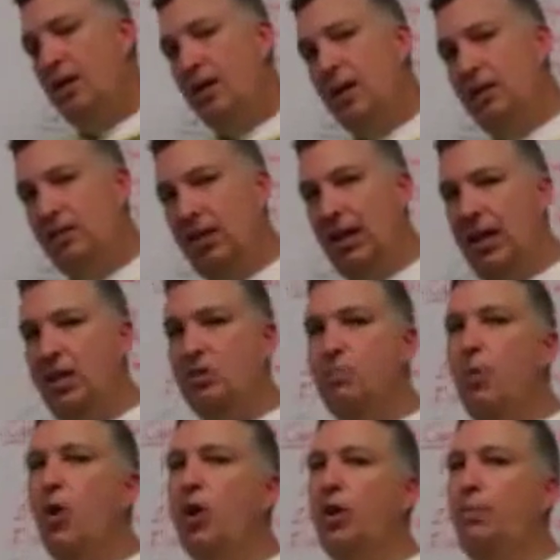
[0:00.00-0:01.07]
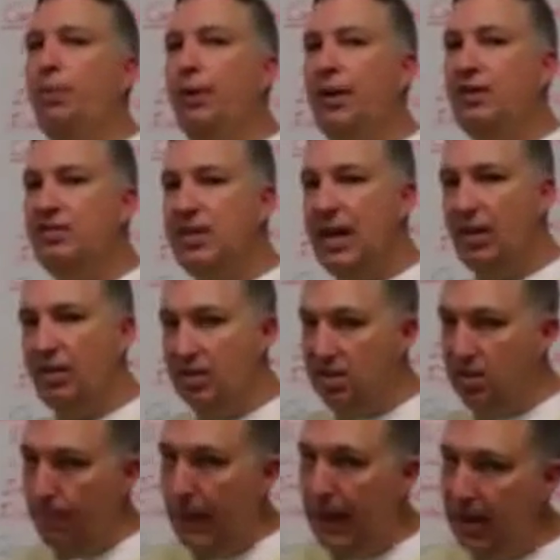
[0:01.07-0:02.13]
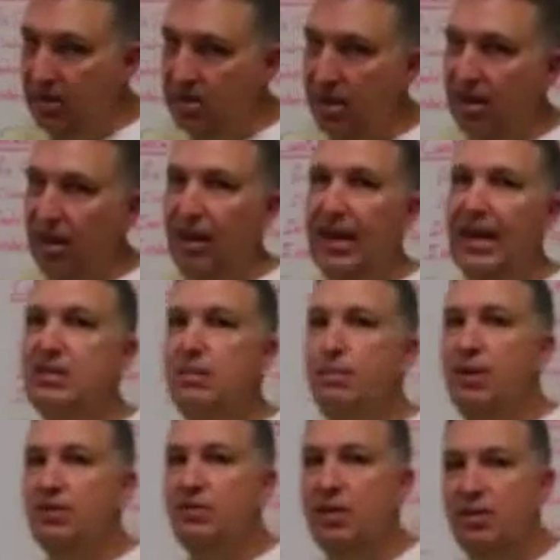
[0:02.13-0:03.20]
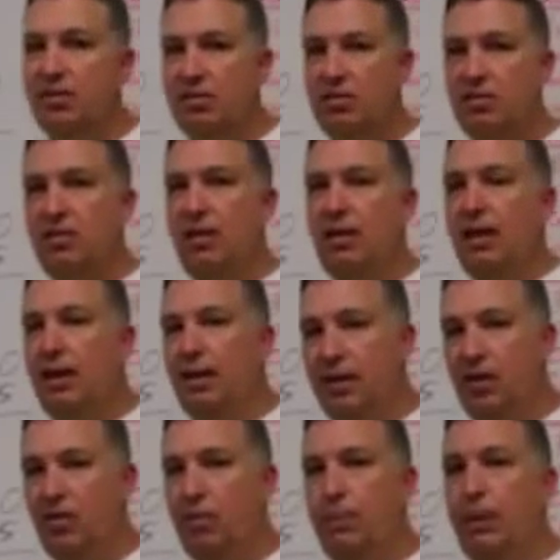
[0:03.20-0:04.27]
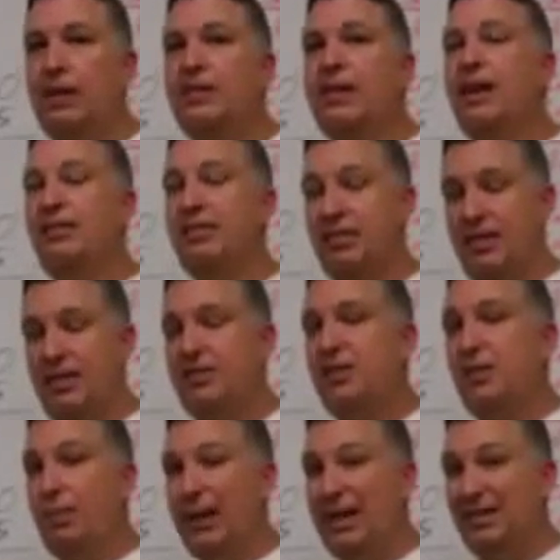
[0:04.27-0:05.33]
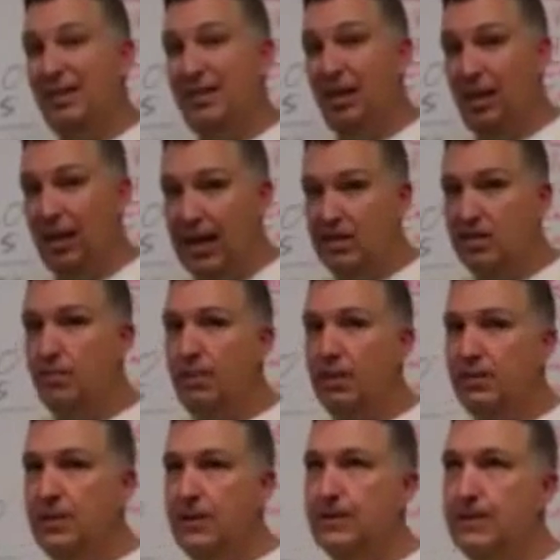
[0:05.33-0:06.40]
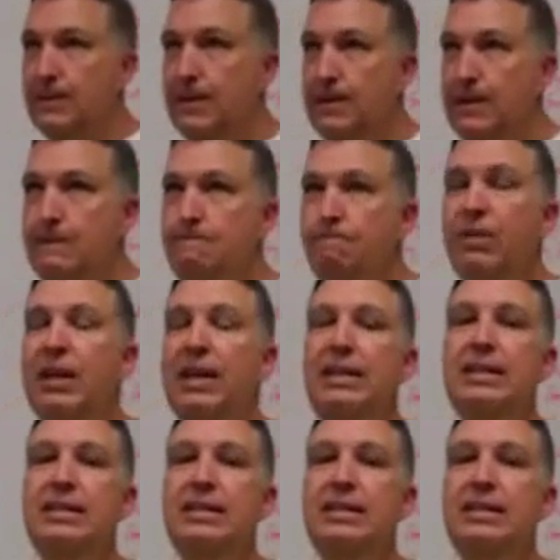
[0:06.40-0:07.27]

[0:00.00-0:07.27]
In today's marketplace, now this depends on the class of business. And I'm going to repeat this. This depends on the class of business and the